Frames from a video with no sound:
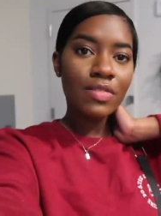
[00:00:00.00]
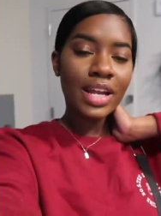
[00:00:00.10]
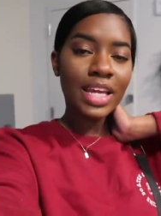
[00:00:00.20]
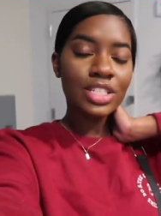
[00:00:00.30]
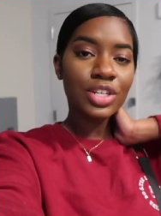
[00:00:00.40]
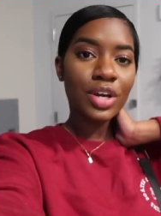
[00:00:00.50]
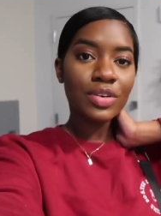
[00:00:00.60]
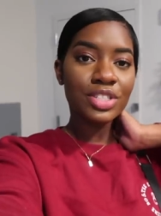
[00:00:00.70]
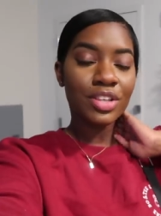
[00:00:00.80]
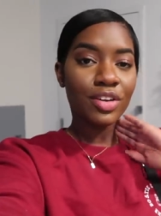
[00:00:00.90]
and ready to
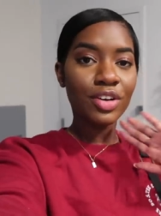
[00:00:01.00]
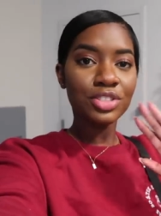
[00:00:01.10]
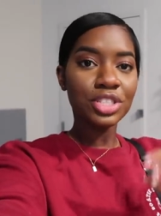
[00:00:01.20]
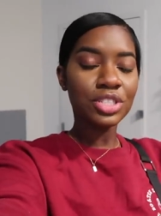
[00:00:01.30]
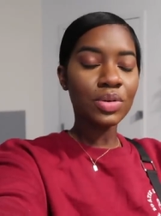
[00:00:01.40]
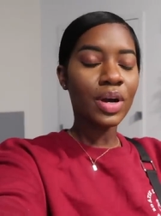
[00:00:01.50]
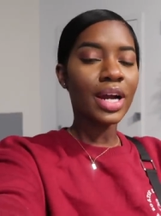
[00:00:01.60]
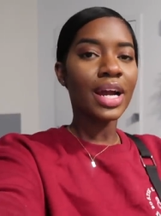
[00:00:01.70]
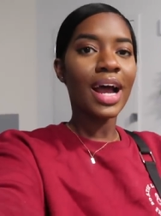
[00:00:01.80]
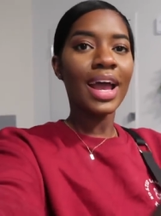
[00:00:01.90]
go to the grocery
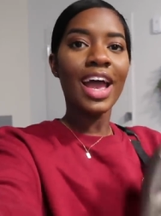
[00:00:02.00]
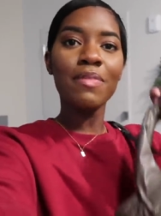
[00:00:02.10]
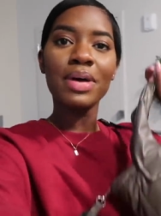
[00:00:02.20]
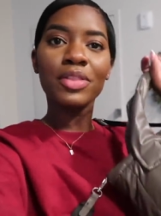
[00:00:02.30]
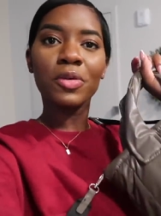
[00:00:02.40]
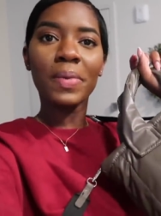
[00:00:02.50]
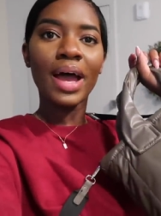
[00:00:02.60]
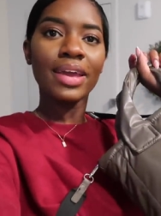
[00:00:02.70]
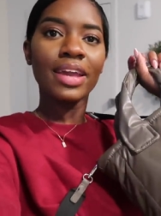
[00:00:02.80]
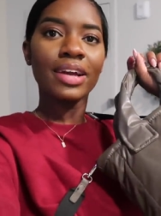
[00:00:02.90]
store. I have my little
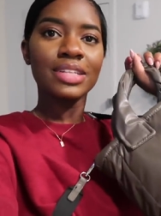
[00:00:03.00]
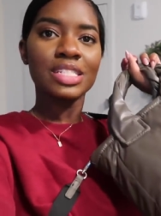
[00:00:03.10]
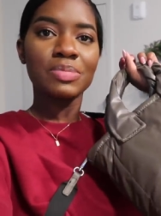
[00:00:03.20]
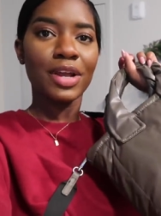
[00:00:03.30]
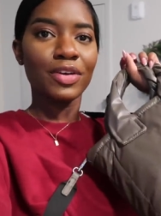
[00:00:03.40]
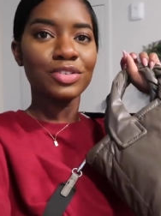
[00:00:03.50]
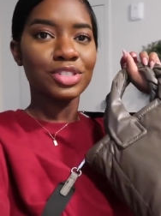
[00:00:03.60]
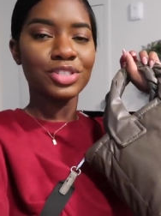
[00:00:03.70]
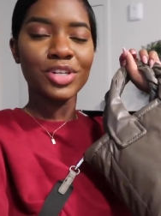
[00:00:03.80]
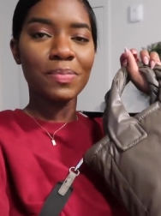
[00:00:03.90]
bag here. This is my
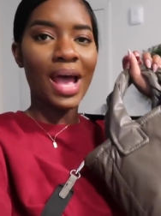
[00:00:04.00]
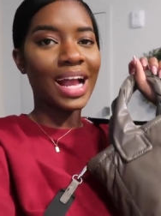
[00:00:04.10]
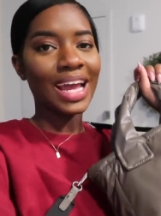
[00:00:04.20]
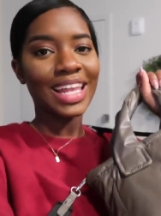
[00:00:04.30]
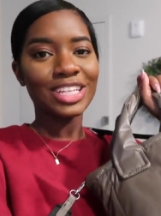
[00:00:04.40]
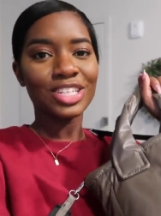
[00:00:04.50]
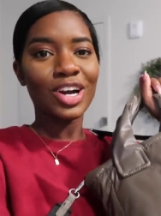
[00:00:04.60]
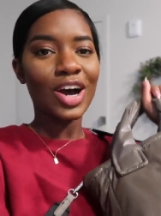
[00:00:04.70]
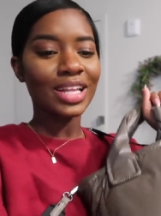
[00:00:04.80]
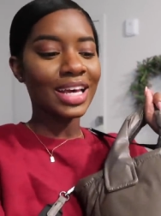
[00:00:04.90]
grocery store bag, I like to
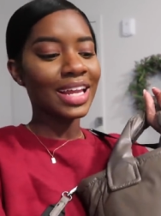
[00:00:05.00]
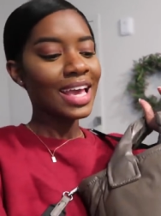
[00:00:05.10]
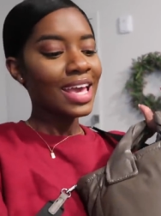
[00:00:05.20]
call it.